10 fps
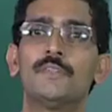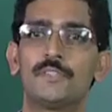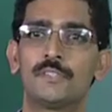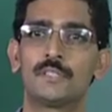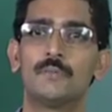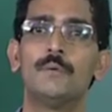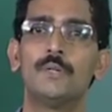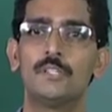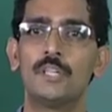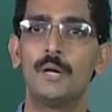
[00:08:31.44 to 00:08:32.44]
the system, how
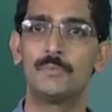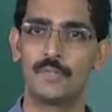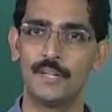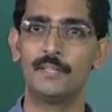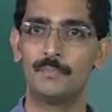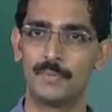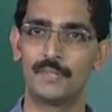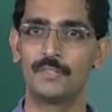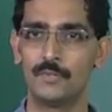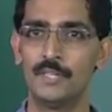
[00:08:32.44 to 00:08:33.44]
many jobs, right, per
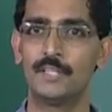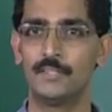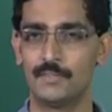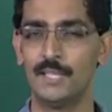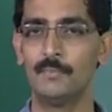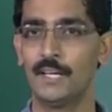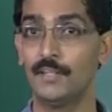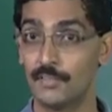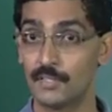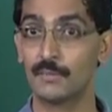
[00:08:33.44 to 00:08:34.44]
unit time can
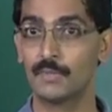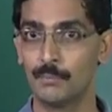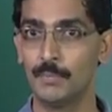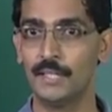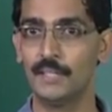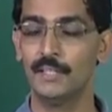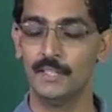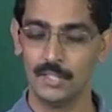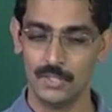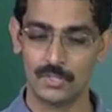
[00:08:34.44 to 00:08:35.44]
the system complete.
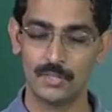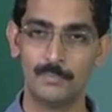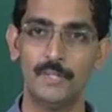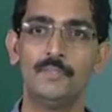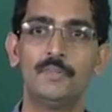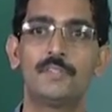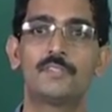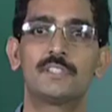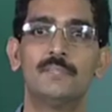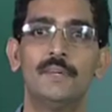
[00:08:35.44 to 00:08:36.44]
You simply view the
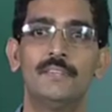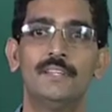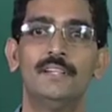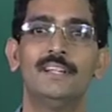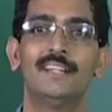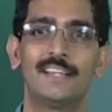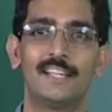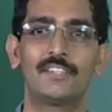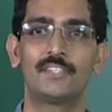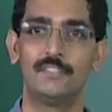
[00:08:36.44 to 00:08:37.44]
system as a
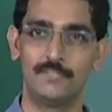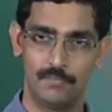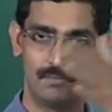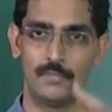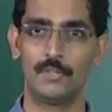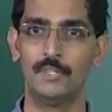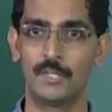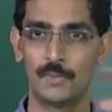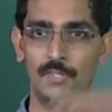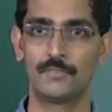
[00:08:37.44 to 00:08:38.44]
collection of
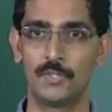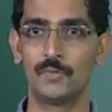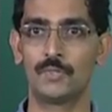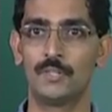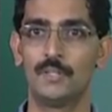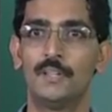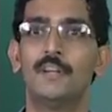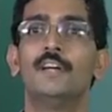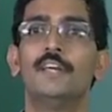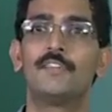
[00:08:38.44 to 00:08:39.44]
networks of queues.
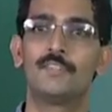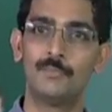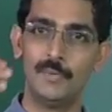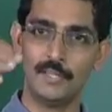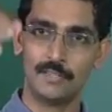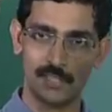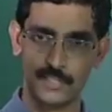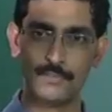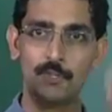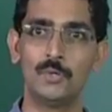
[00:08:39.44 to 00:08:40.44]
It is simply a set
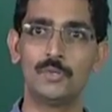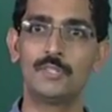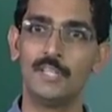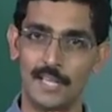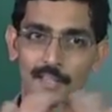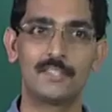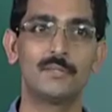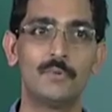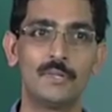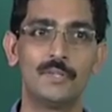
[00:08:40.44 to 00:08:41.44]
of queues and that is
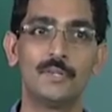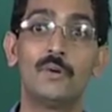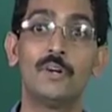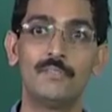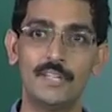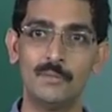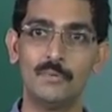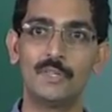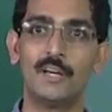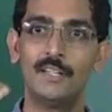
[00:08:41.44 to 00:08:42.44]
about it. You do not worry
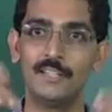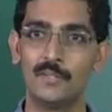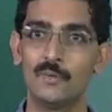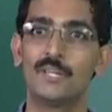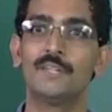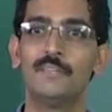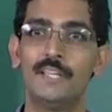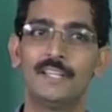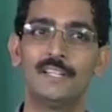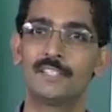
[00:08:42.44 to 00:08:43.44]
about all the lower level
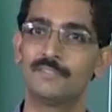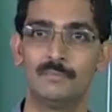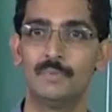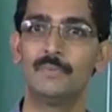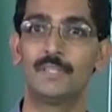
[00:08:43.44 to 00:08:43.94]
details of implementation.